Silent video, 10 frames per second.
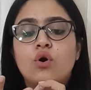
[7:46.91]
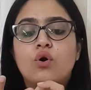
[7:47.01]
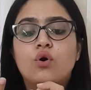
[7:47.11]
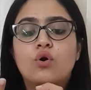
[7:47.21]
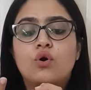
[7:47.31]

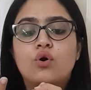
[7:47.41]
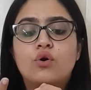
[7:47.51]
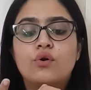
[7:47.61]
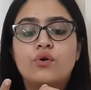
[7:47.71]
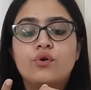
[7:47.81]

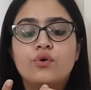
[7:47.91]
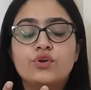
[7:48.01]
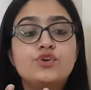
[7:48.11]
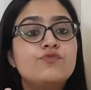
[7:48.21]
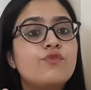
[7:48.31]
or
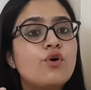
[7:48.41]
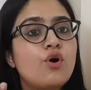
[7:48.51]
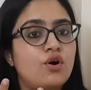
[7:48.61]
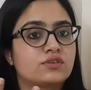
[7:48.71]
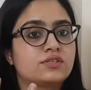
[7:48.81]
you
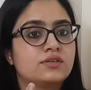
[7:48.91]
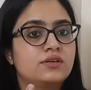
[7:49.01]
forgot